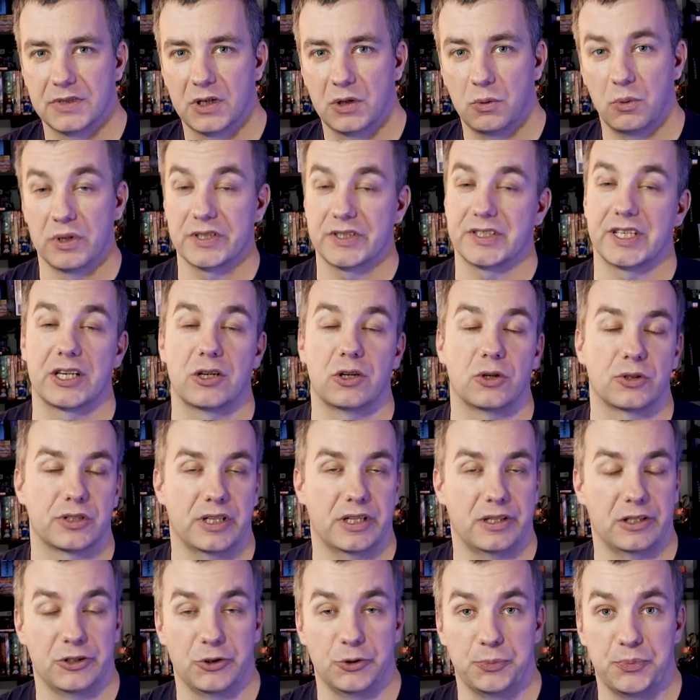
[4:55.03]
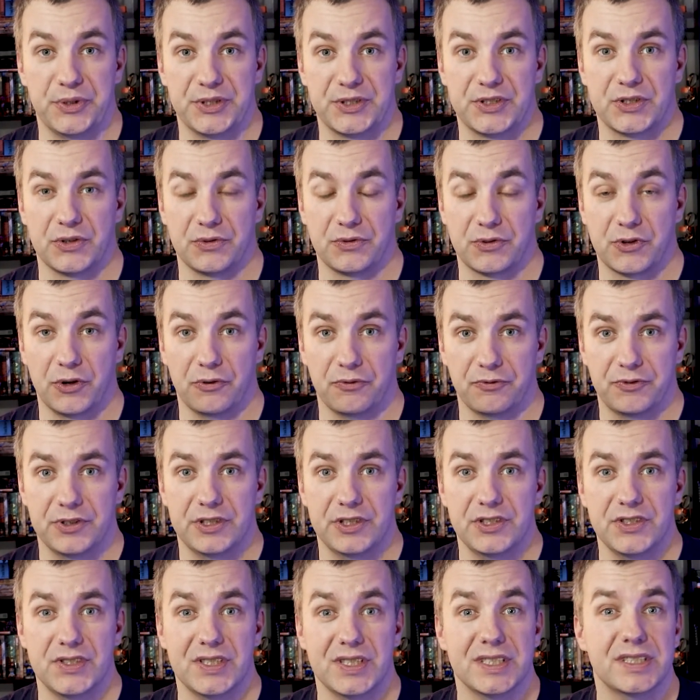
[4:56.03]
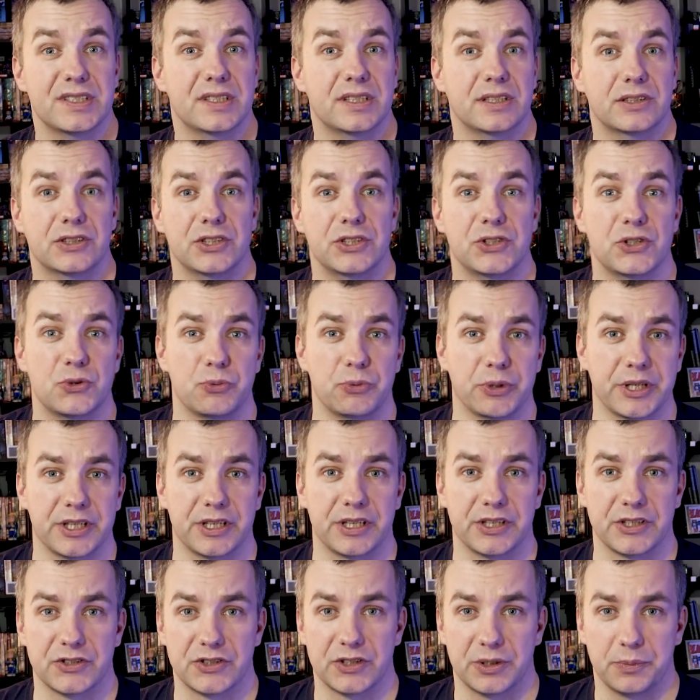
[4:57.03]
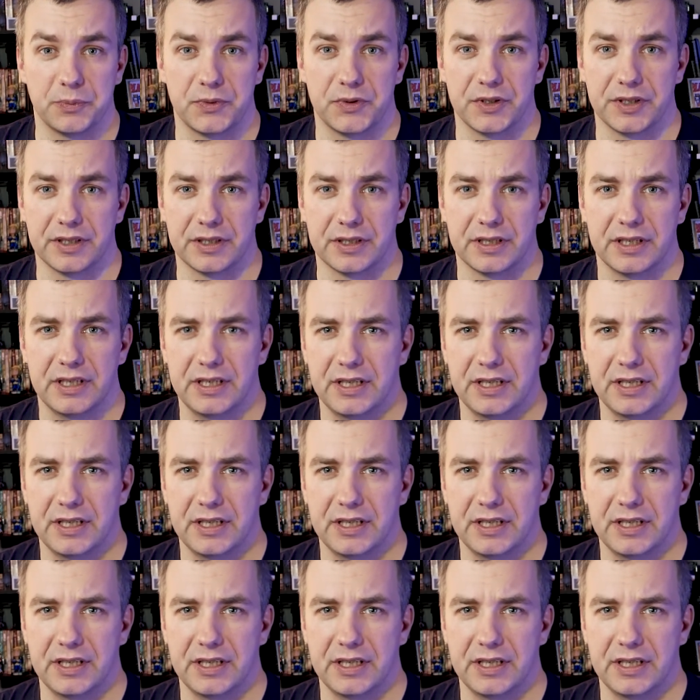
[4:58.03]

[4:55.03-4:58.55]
Once I got a little bit of confidence, I started tweaking something.